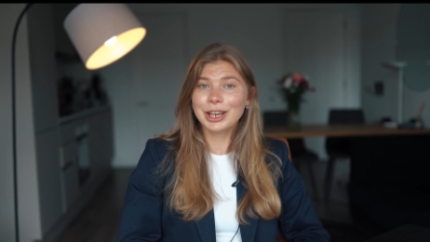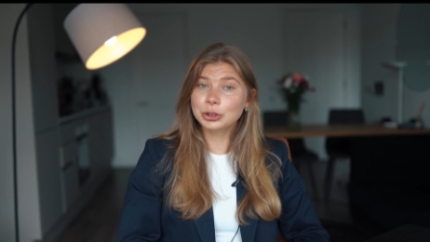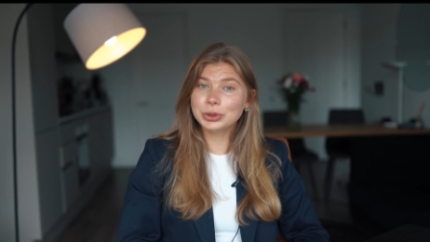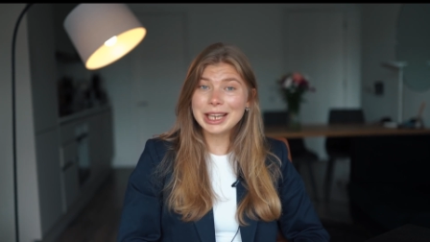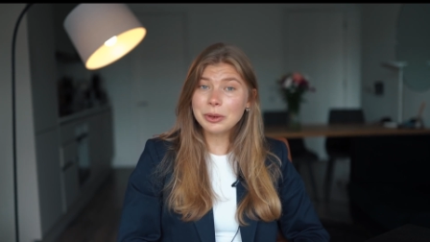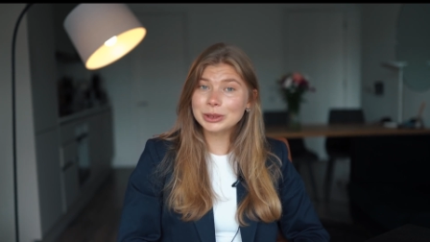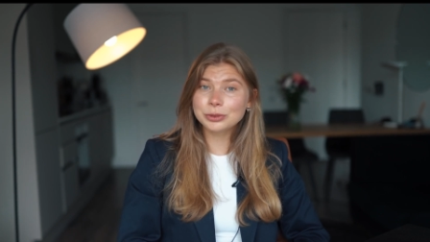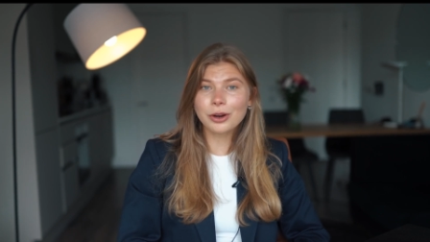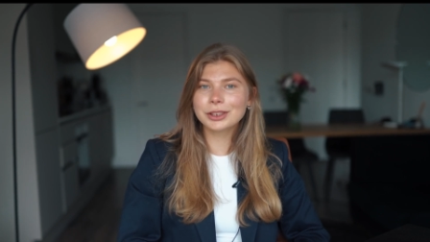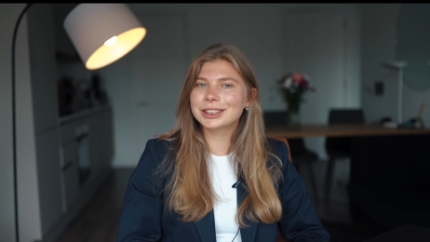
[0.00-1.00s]
Today, we'll
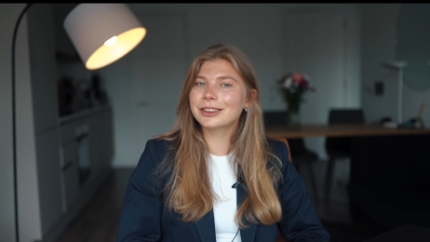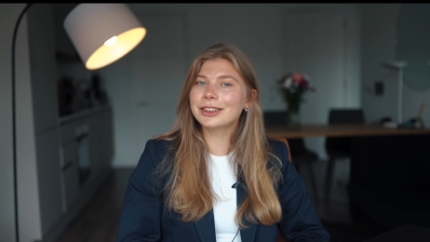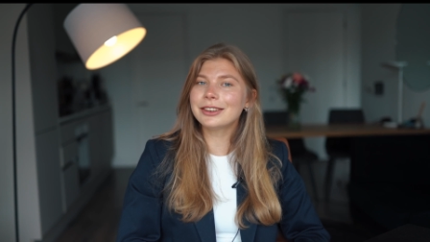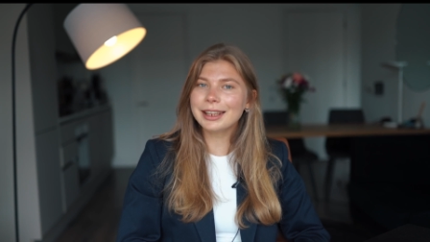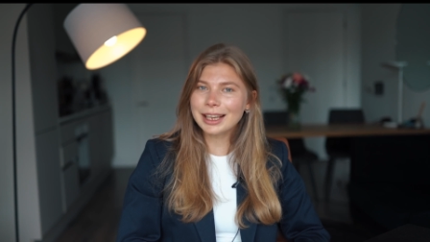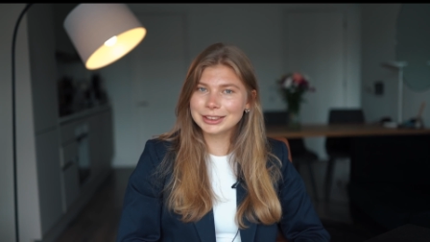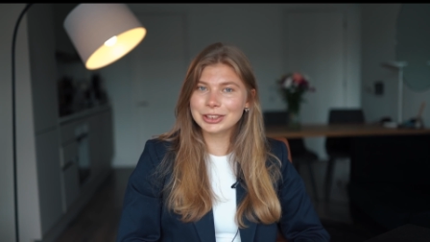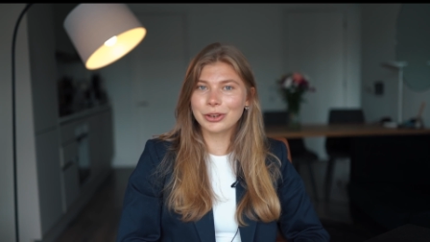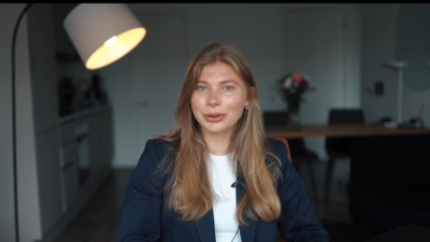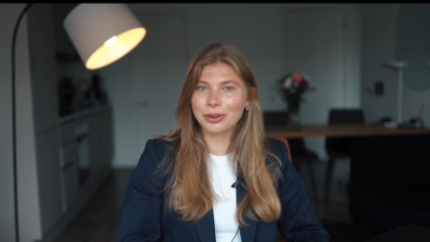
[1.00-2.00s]
focus on your next
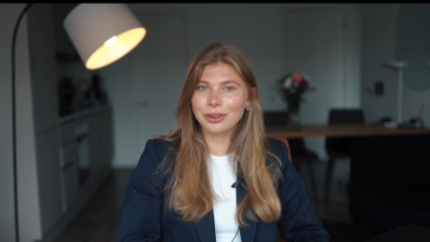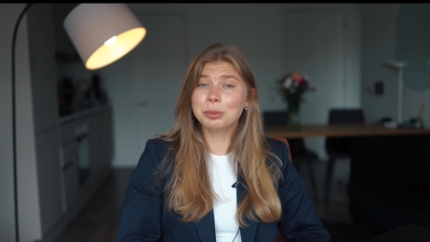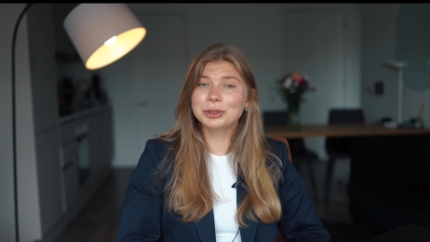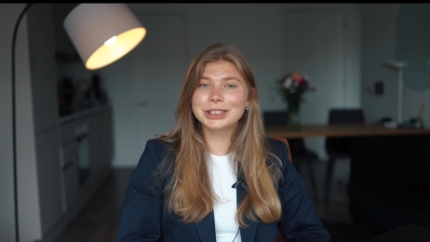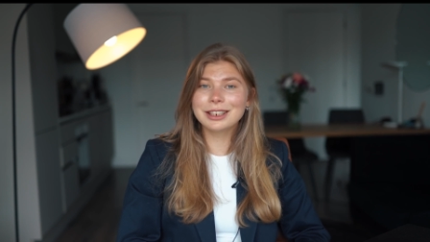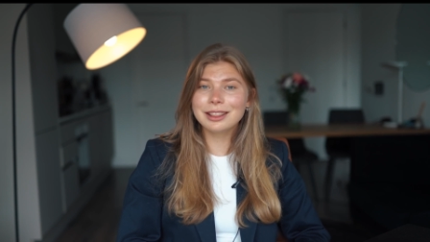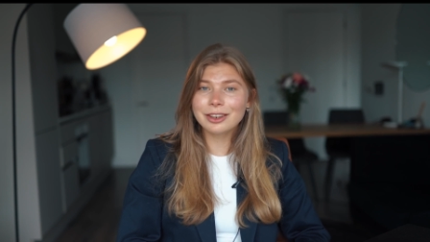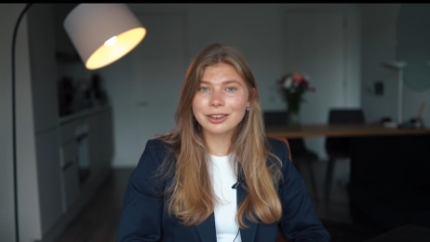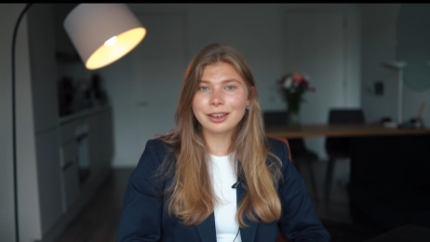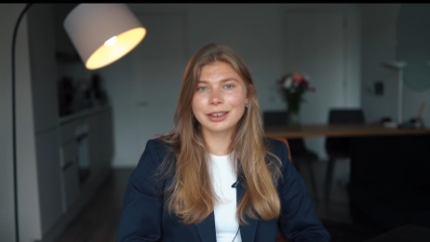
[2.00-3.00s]
goal boosting
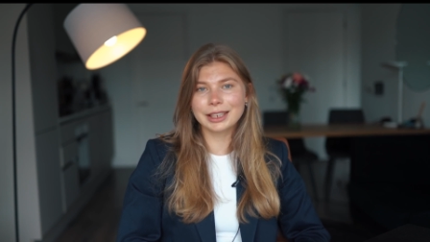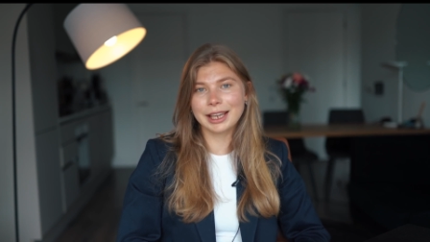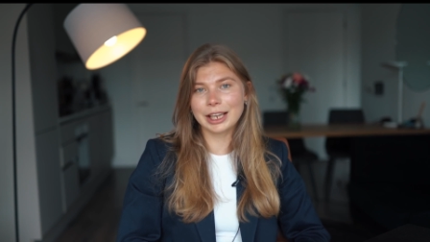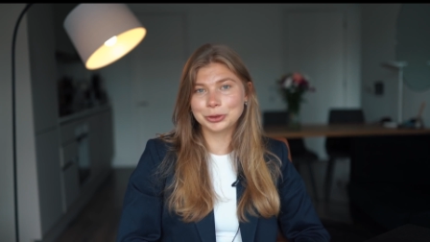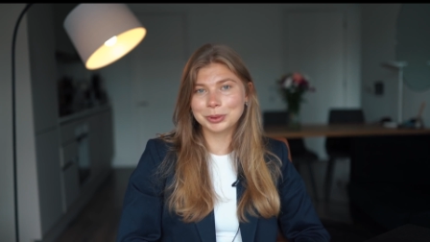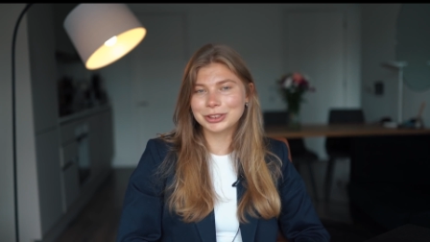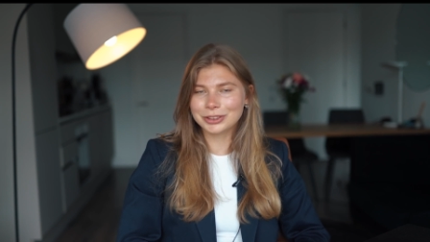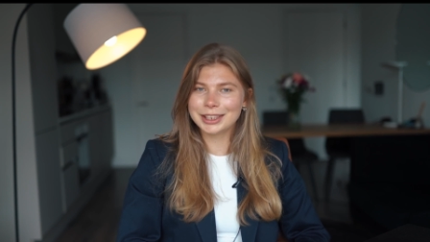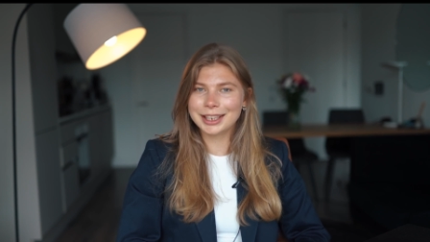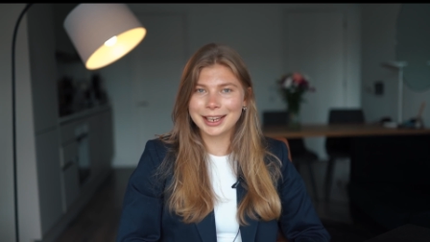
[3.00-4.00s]
learner engagement
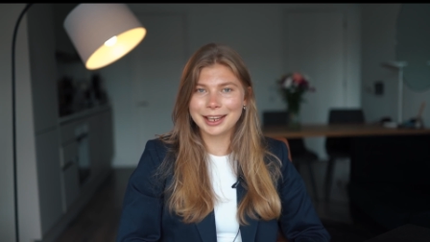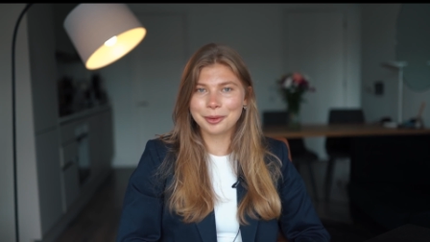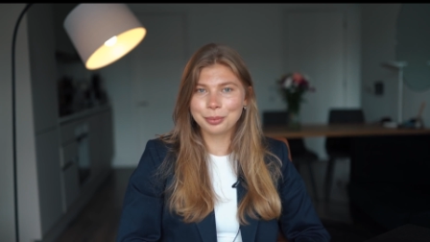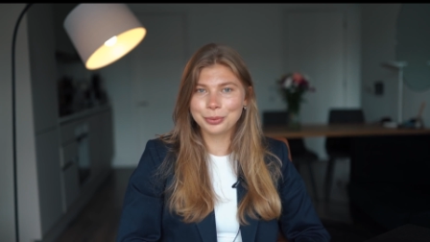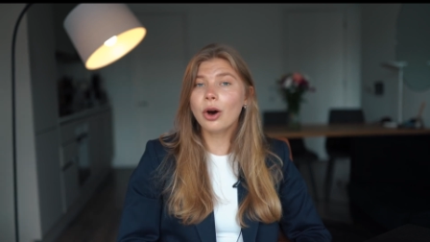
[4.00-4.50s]
on DataCamp.